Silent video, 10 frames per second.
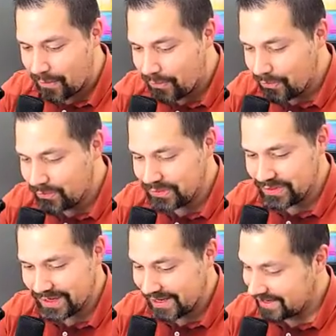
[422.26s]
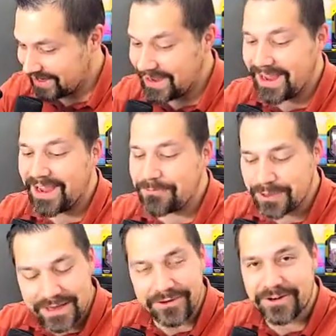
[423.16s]
Oh yeah. And
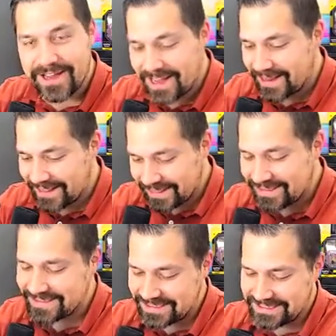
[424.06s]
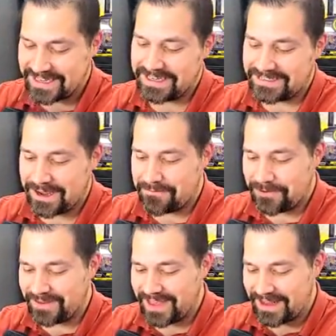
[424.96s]
believe it or not, this is the second time
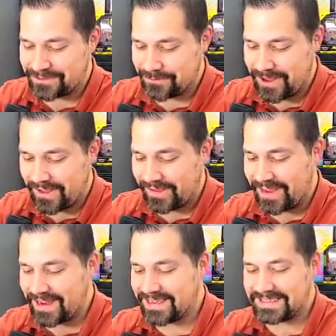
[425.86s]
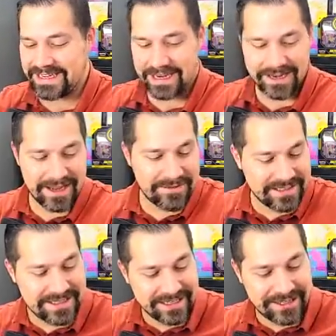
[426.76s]
pulling that as well. Like I said, I'd love to
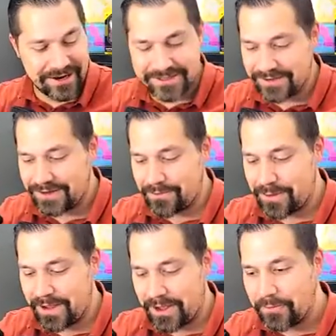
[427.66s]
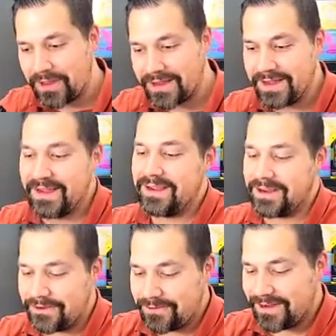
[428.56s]
see a Charizard coming about, but you
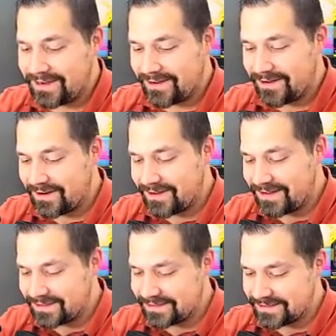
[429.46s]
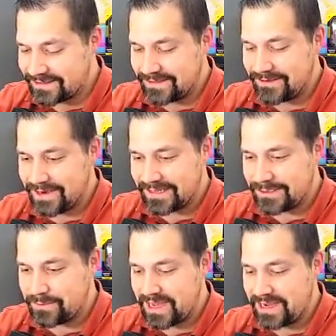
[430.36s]
know what? Arceus, you're not
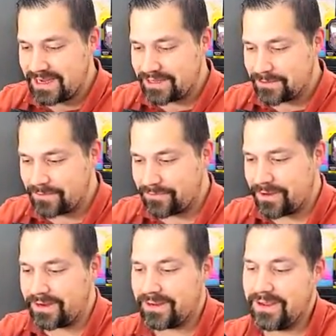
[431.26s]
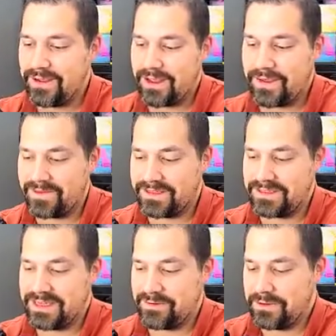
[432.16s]
too bad either, my friend. I'm gonna
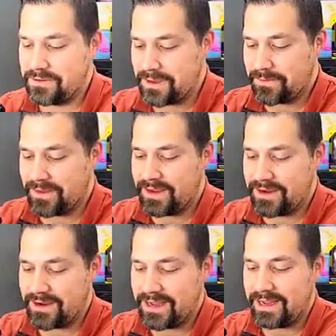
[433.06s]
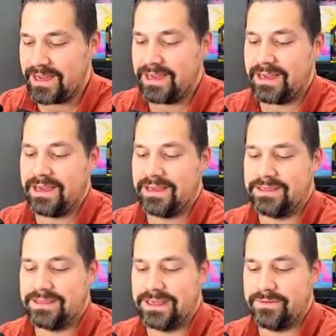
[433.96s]
sleeve you up there and
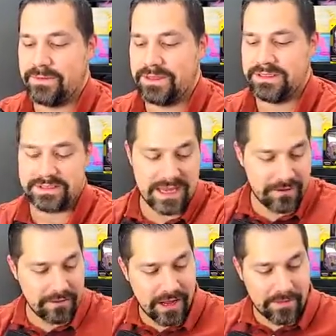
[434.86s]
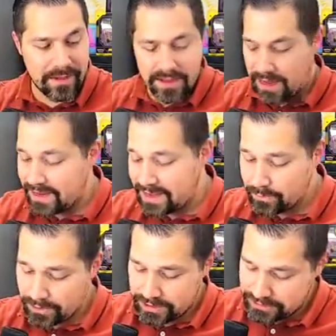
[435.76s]
sleeve up this Zekrom, and then
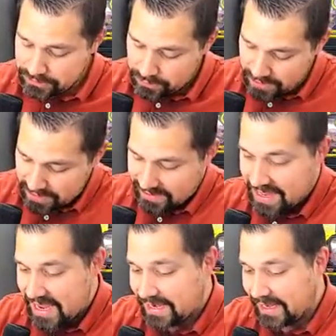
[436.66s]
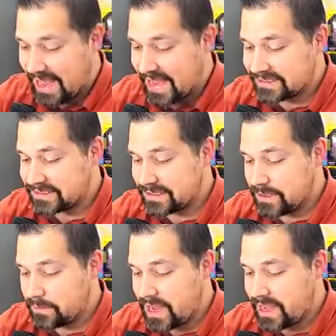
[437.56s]
we're gonna do that last
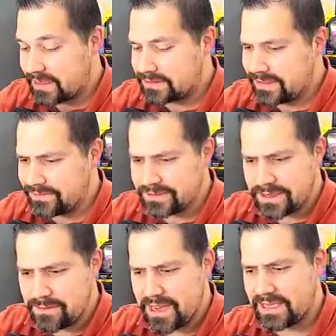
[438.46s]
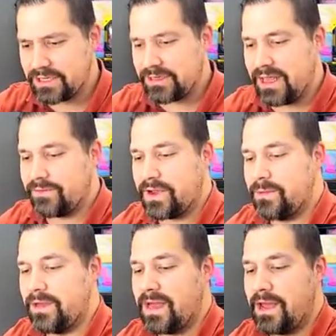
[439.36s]
pack. See if there's any magic left. I
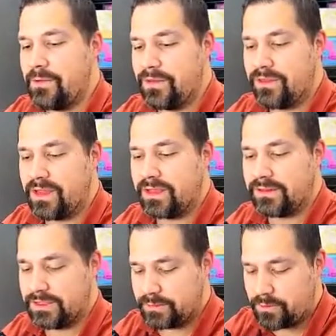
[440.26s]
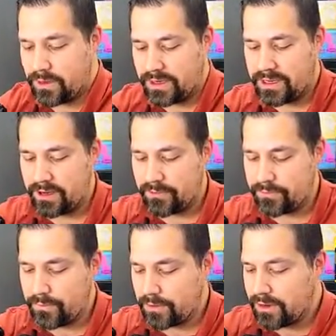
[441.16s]
mean, I would think at this point here
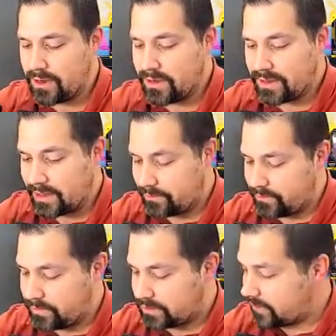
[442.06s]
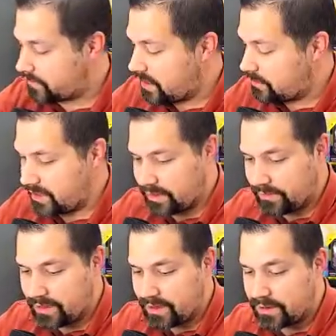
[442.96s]
for that, let me finish off that pile
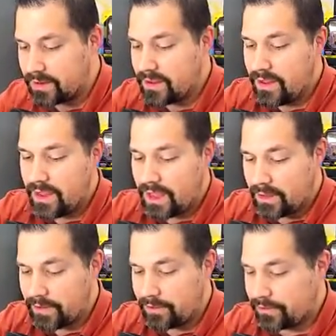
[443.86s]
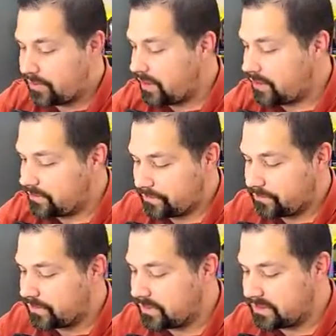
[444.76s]
there. Um, I would think
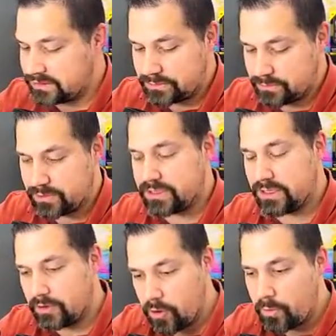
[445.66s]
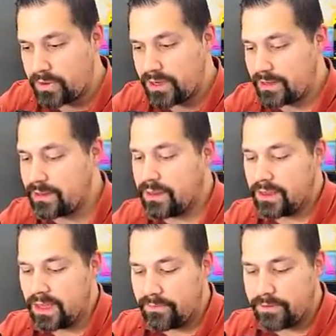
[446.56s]
for this particular opening,
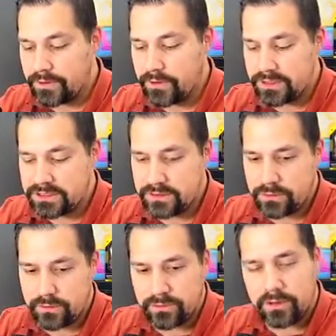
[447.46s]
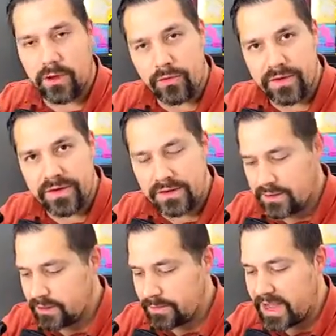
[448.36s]
if you're going to load the,
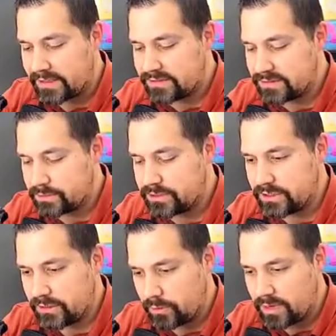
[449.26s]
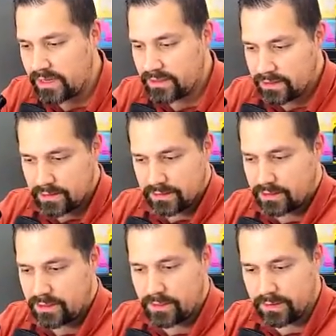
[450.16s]
the boxes a particular way,
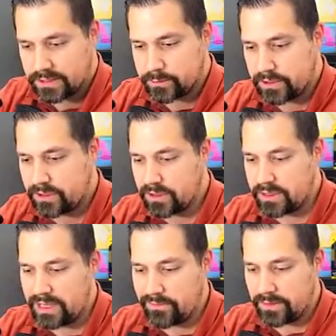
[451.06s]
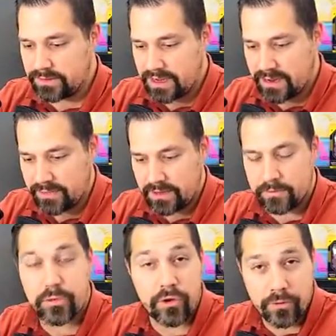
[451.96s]
there you go. That's pretty darn even to have that as
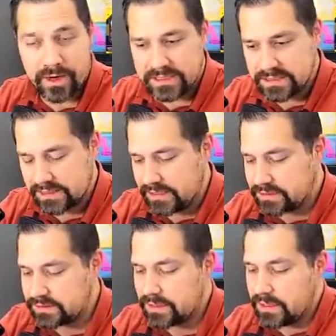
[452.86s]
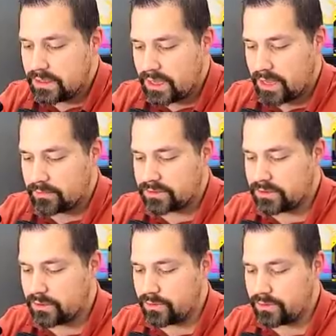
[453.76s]
pull rates at least. Um,
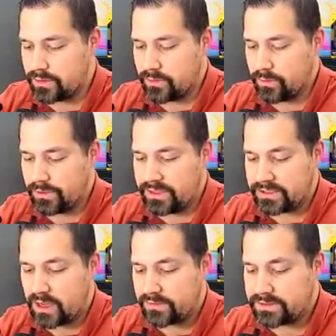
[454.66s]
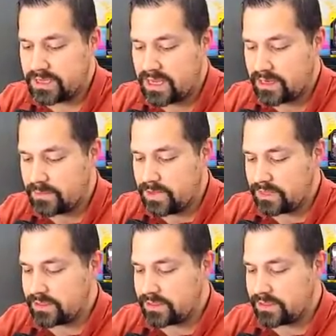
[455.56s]
so will this offset and make